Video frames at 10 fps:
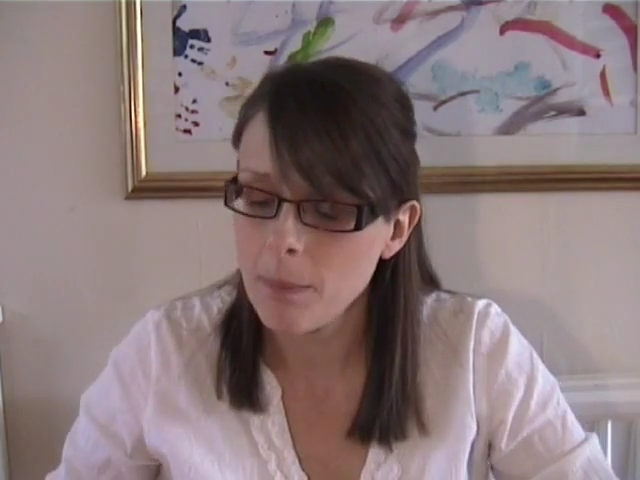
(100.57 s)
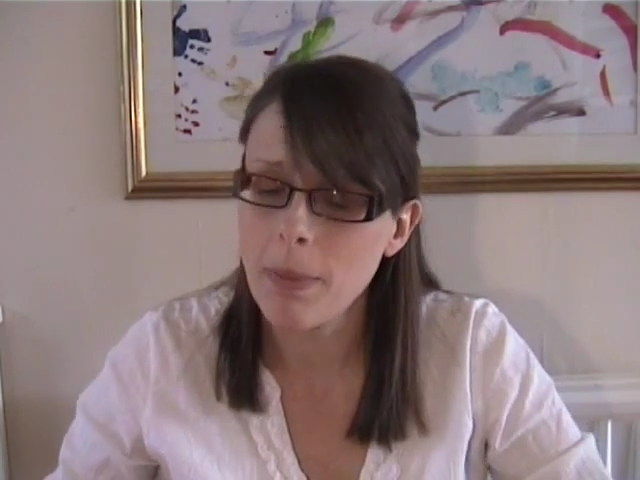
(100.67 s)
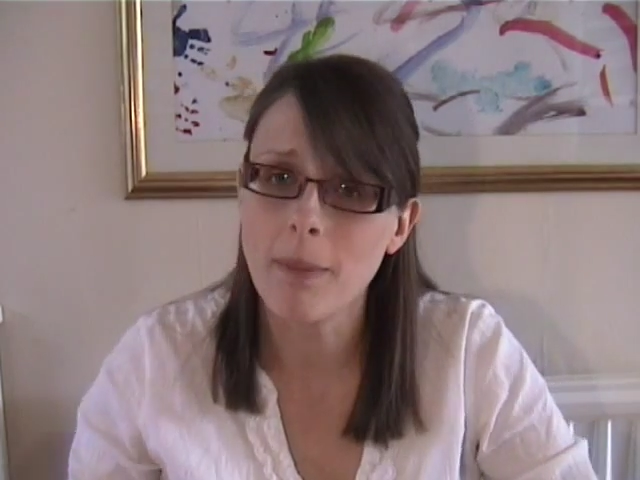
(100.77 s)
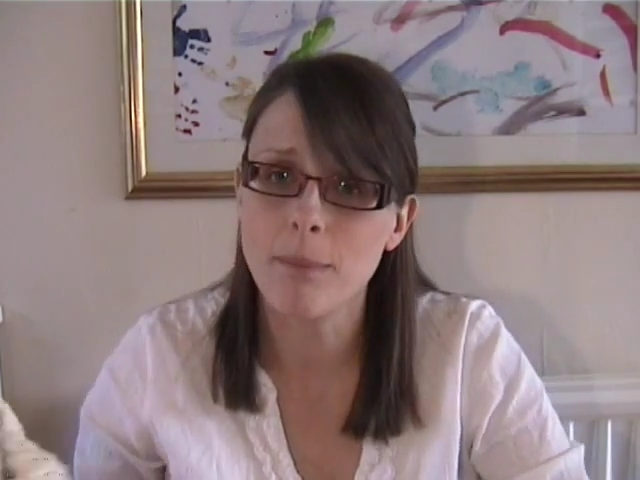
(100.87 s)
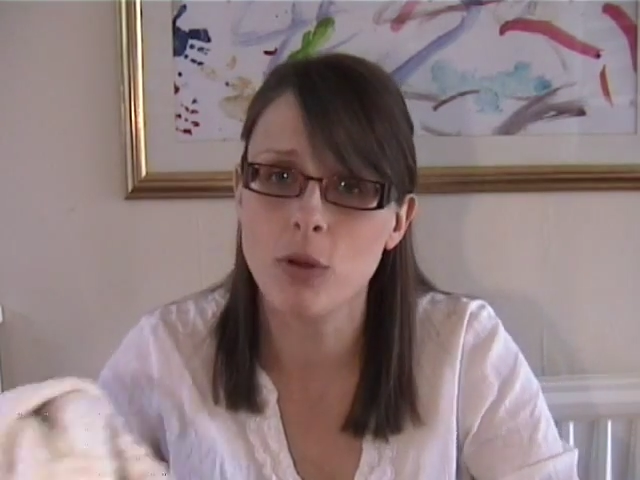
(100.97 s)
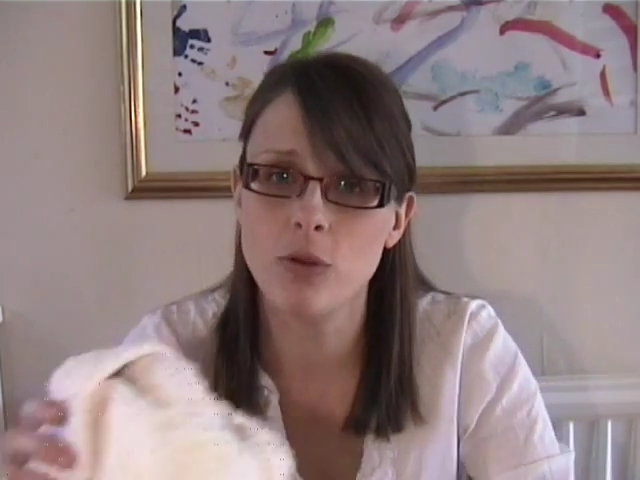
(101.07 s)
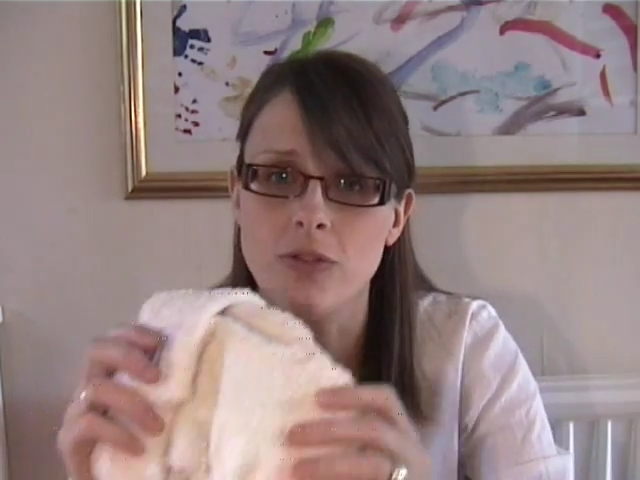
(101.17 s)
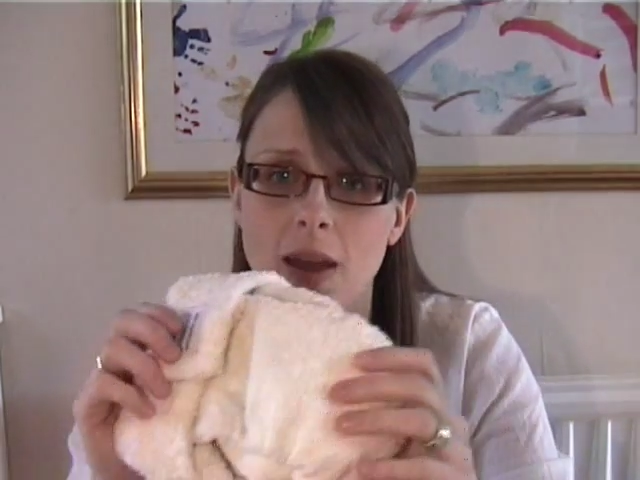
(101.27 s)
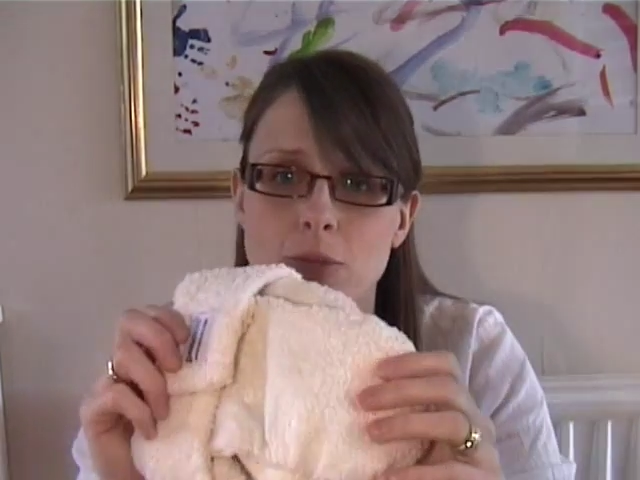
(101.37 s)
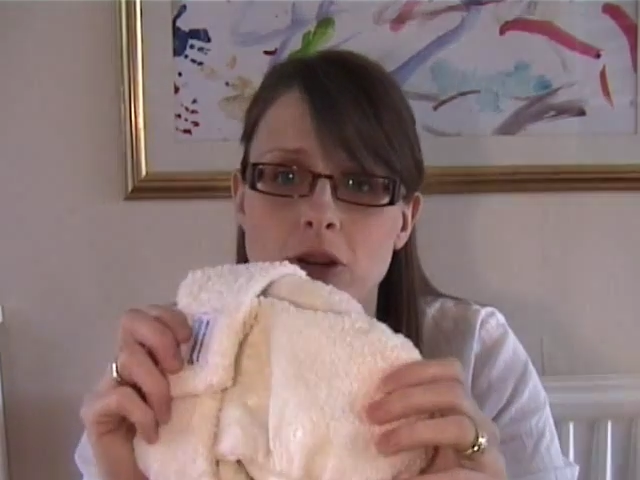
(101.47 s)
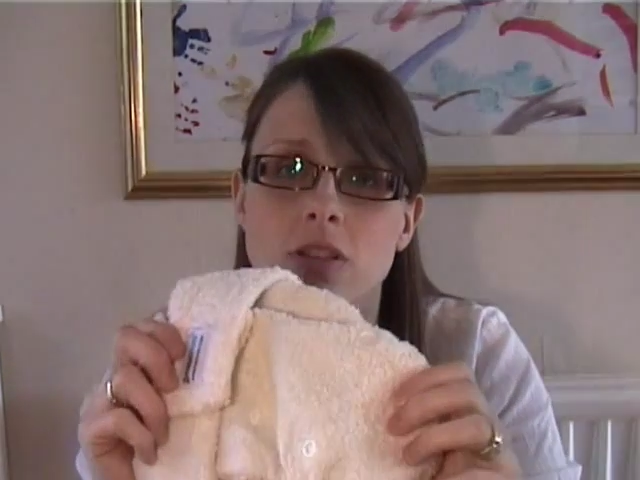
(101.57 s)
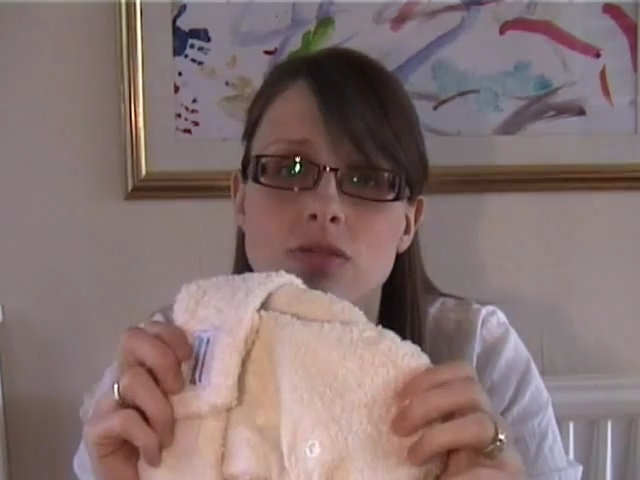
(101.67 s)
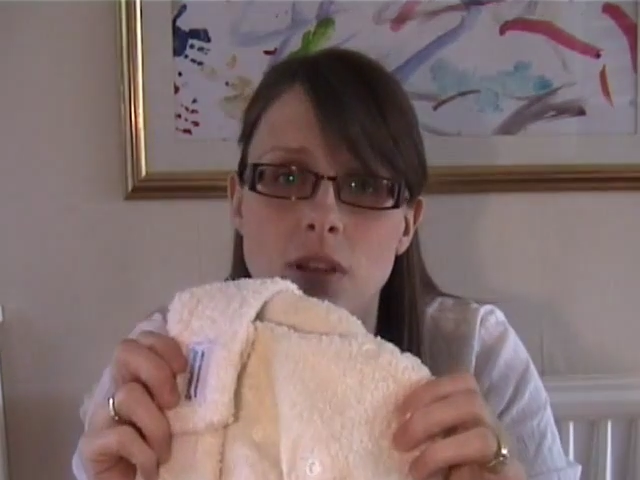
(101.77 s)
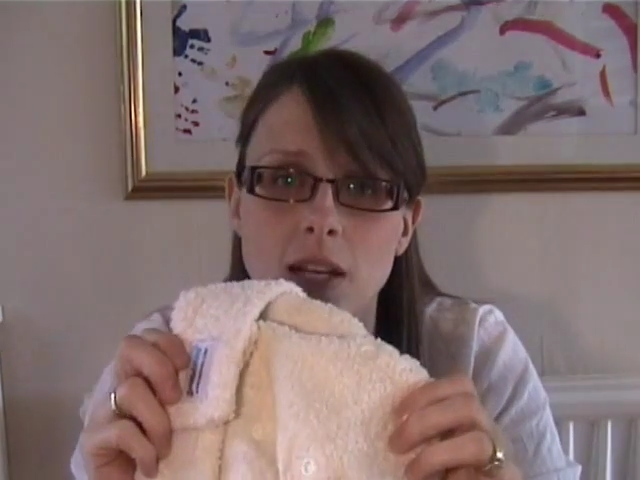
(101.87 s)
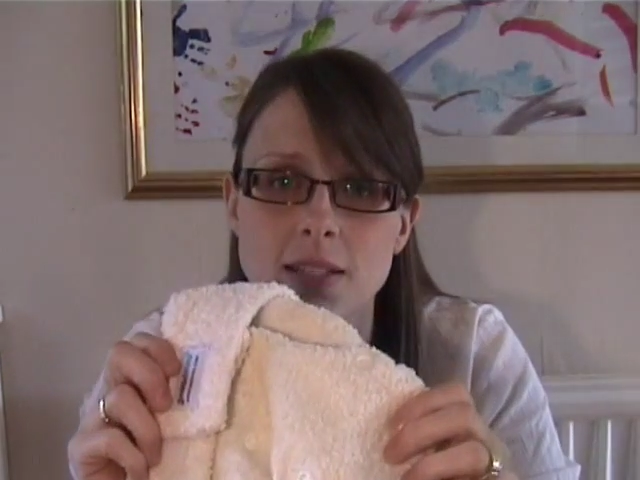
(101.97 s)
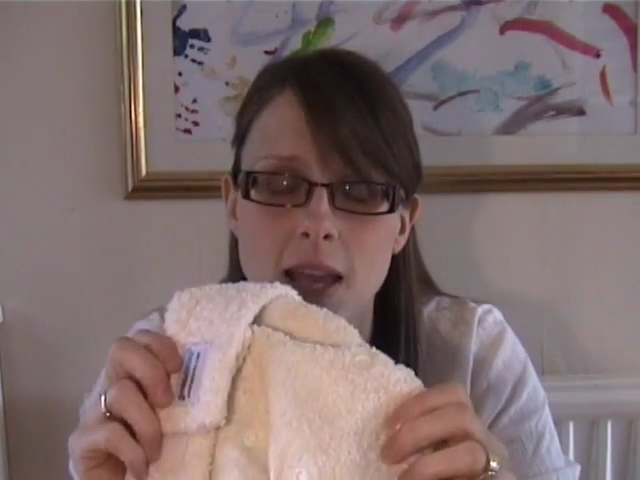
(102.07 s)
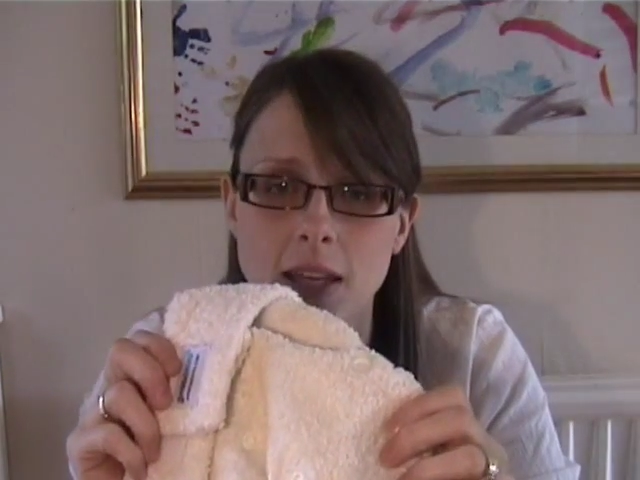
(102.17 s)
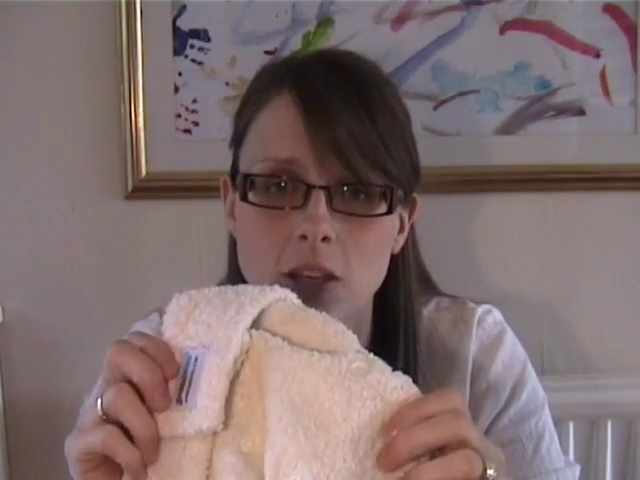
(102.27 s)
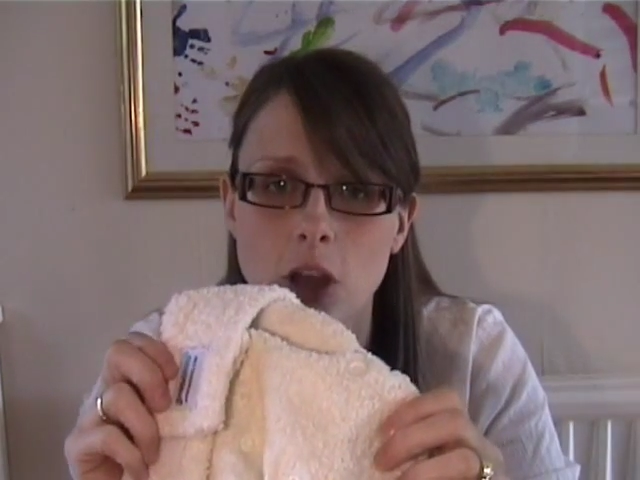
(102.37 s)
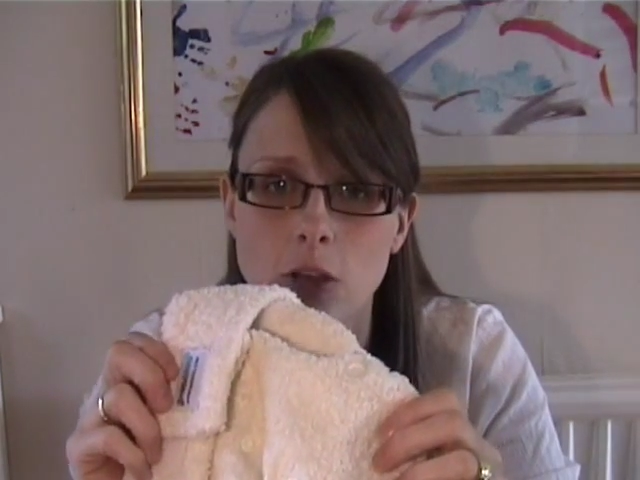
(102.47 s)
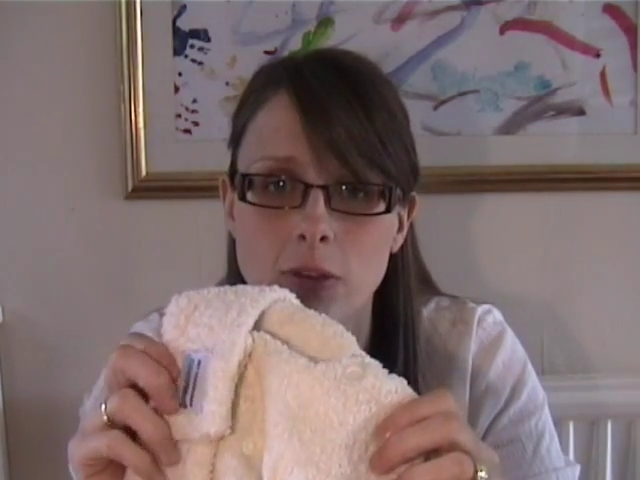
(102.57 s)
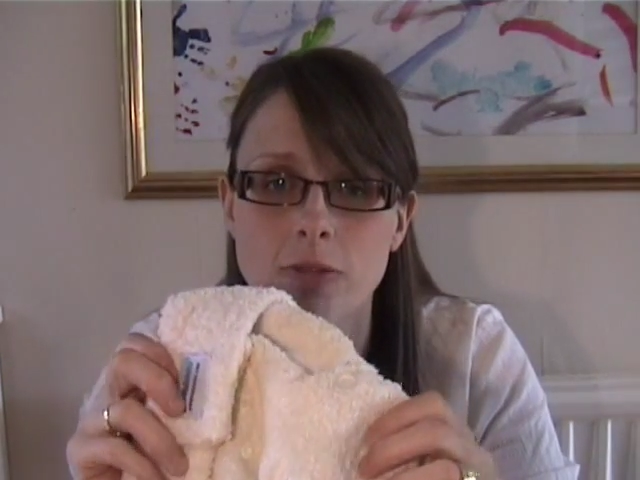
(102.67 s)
Bamboo fabric has really taken over